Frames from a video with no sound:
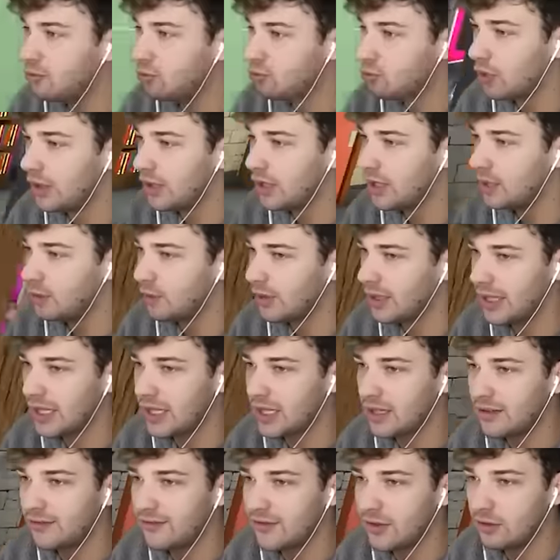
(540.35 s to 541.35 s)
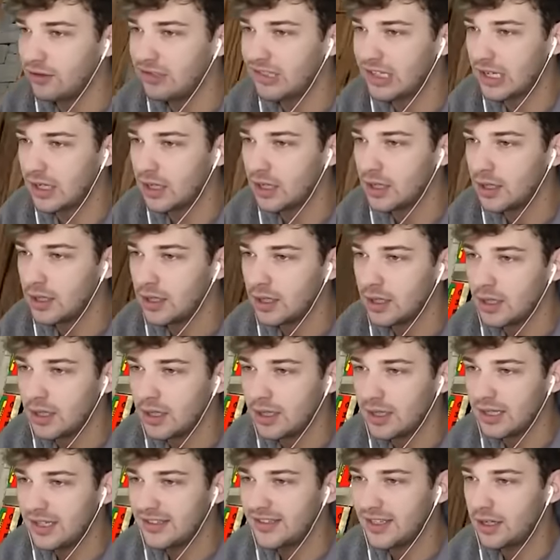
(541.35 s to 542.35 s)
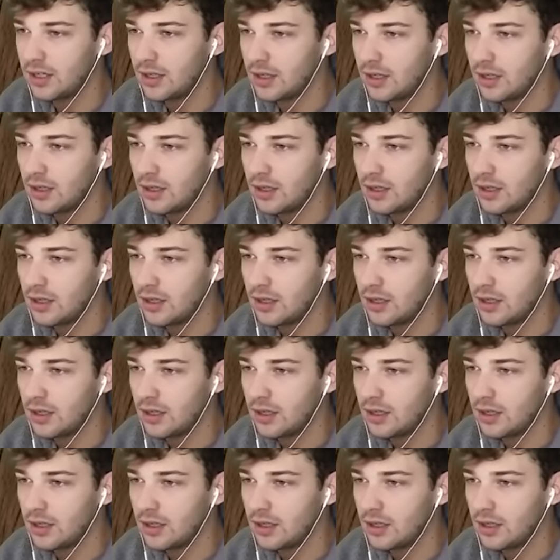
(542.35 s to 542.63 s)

really really confusing. He said,